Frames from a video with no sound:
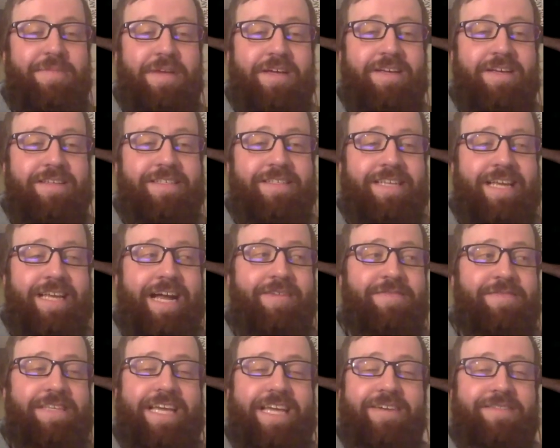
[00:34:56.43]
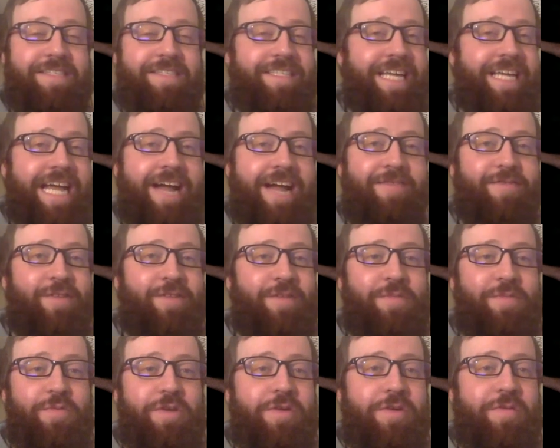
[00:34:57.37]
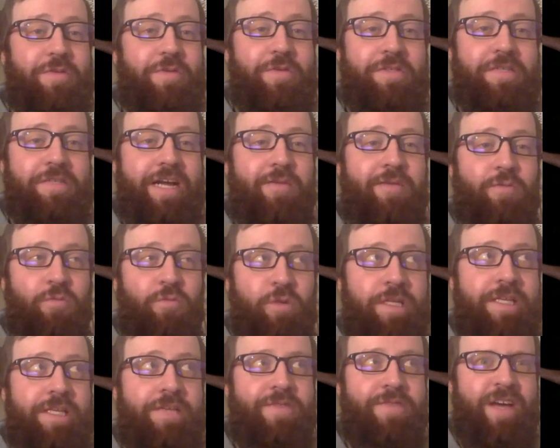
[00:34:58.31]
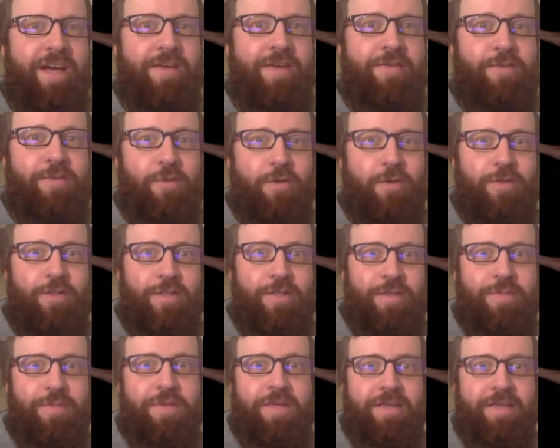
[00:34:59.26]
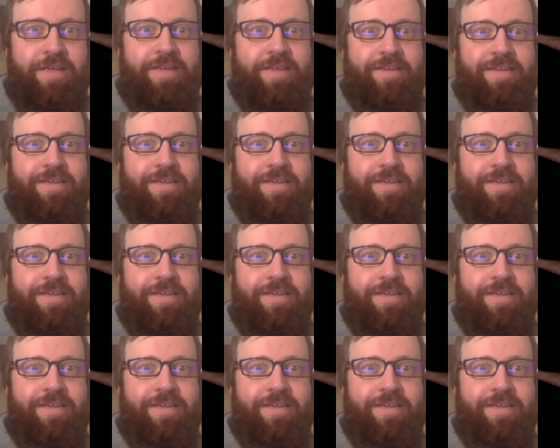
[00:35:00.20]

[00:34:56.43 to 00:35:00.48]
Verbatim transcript: because after yeah, I say after the prequels, I really value George's opinion.